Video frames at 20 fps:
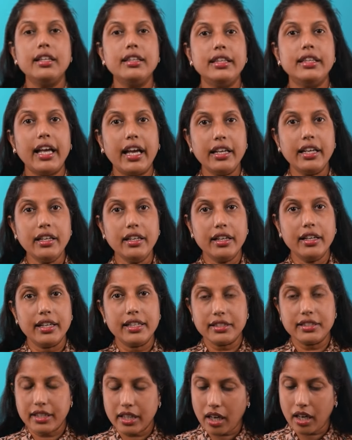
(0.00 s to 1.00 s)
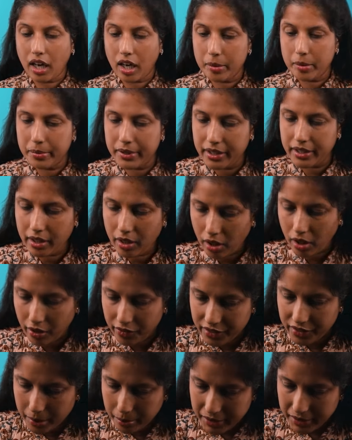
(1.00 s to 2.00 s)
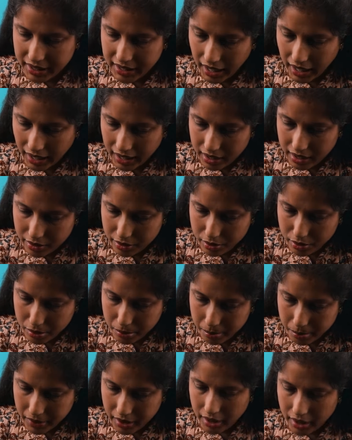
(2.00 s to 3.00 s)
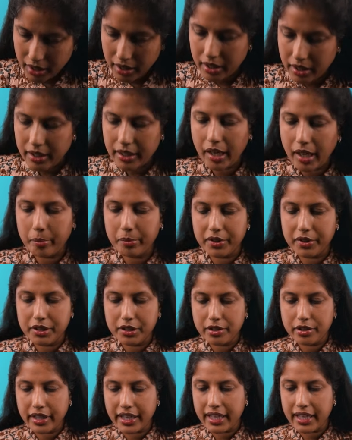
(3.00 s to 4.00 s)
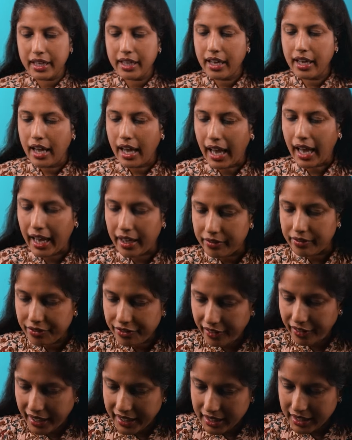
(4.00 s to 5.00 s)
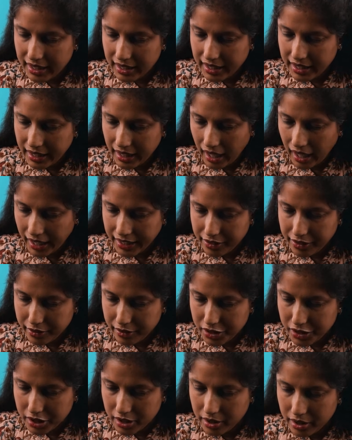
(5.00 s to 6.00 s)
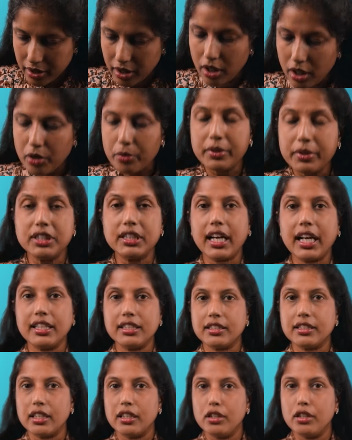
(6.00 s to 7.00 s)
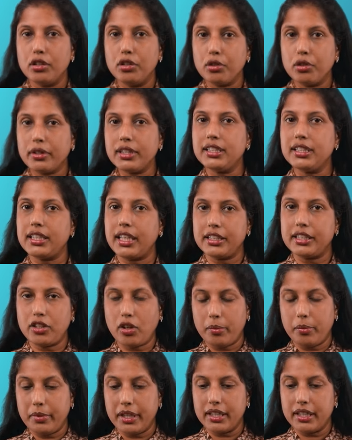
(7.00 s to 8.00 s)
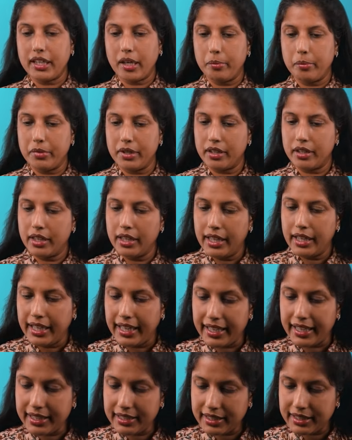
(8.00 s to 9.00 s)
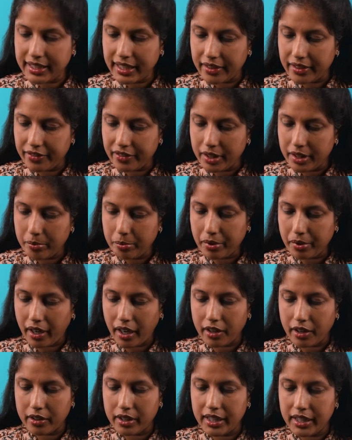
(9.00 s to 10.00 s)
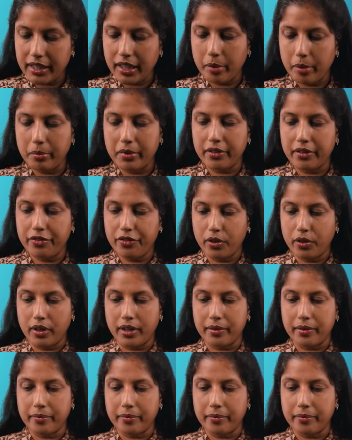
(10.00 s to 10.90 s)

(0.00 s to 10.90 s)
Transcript: Then is the carbon of the methyl group, number 3. And finally, hydrogen, which has the lowest atomic number, is given priority number 4.